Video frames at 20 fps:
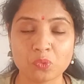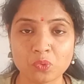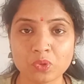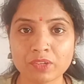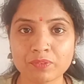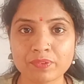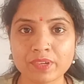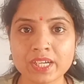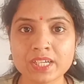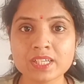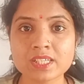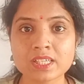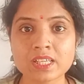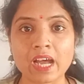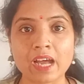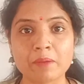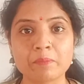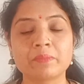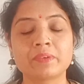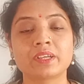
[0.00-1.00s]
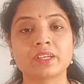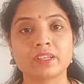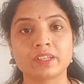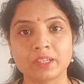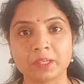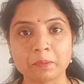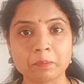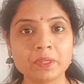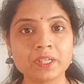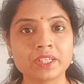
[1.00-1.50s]
Okay friends, I'm
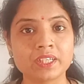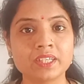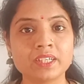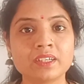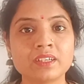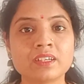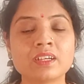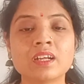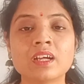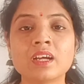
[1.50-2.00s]
repeat it,